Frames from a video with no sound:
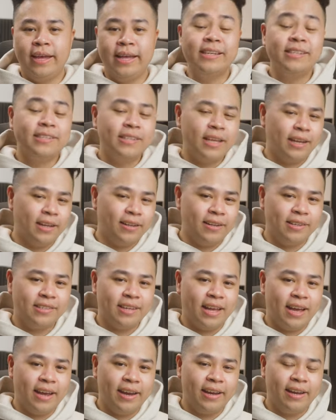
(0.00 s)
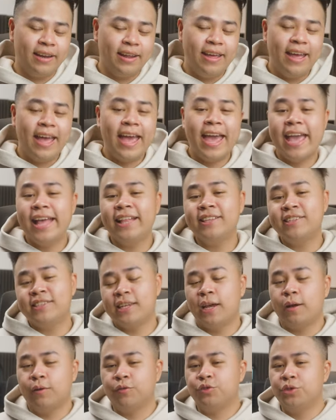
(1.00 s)
aesthetic design and
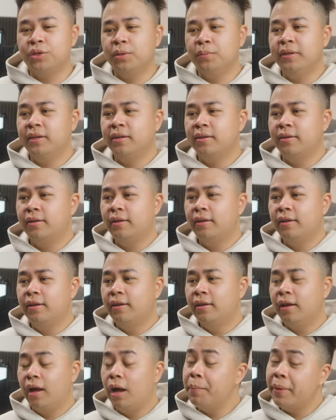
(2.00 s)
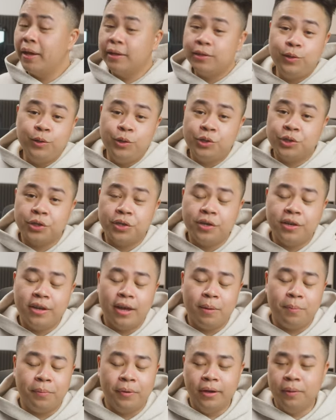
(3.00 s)
sound treatment. I'm not too sure
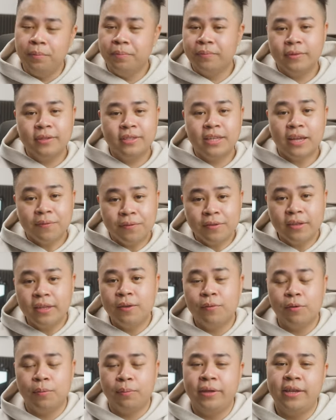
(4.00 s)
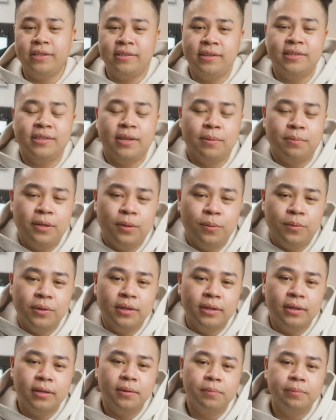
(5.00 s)
yet, but definitely replacing something
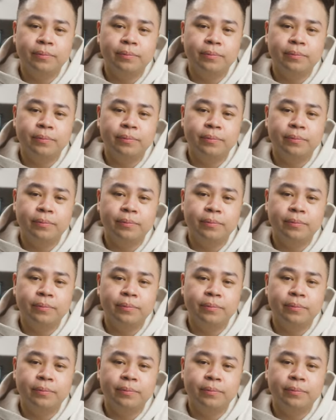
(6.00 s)
with it.